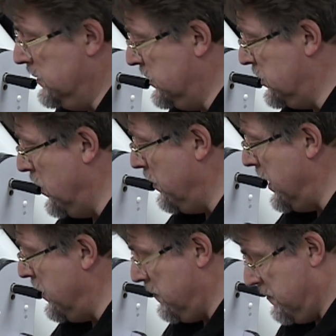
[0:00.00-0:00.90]
just whip
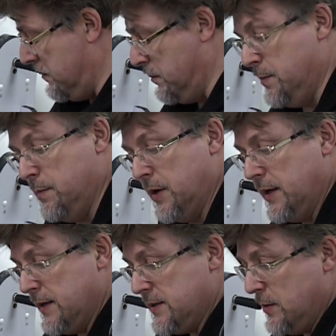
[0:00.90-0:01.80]
that off, put
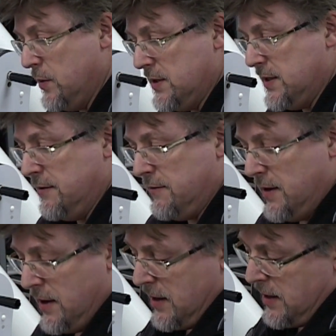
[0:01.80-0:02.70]
it down somewhere safe.
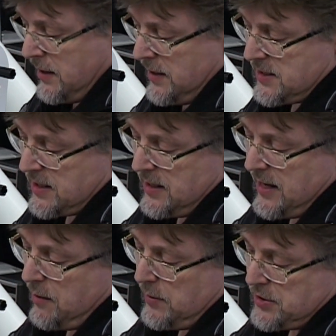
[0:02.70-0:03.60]
This can now be